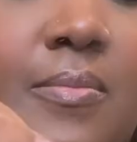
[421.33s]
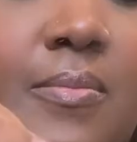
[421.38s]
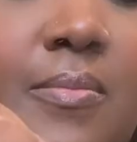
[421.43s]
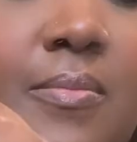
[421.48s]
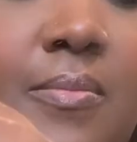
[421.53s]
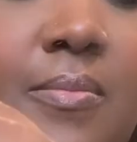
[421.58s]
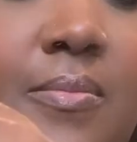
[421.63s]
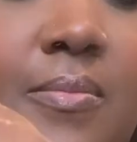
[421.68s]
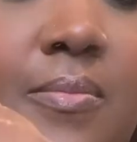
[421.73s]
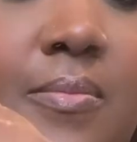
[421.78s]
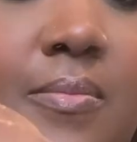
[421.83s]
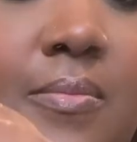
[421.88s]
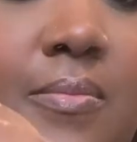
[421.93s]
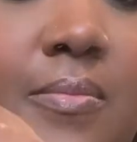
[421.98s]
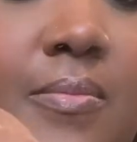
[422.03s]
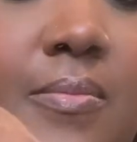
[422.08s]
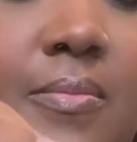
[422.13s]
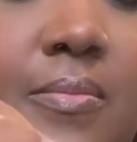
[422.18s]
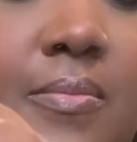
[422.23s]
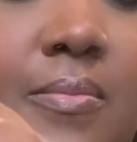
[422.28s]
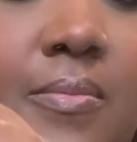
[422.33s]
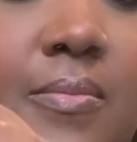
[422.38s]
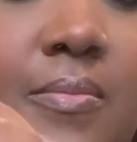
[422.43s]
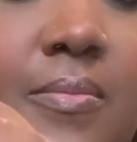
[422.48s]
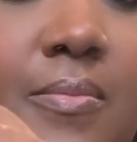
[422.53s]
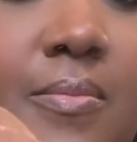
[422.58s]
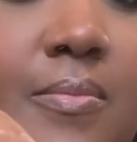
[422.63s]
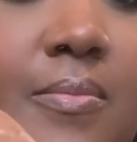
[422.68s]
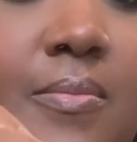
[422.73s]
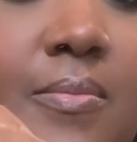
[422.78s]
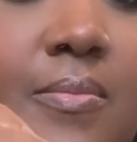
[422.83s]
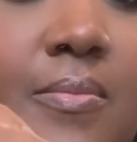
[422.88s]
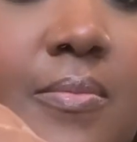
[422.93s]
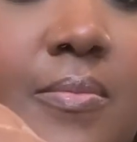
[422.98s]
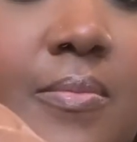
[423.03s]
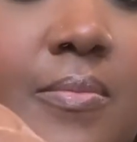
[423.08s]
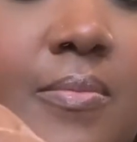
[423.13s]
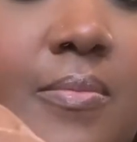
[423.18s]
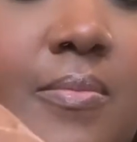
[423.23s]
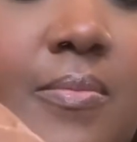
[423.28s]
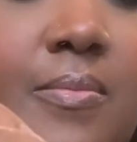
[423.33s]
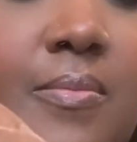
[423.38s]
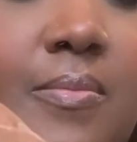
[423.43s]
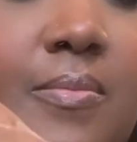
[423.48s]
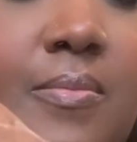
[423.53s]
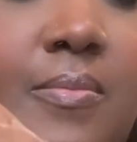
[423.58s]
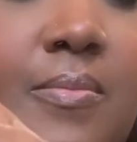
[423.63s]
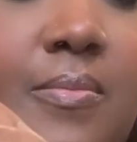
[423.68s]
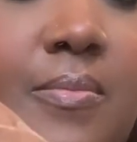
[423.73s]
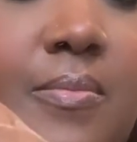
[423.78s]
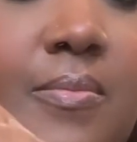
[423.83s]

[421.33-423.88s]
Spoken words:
No one is speaking in this clip.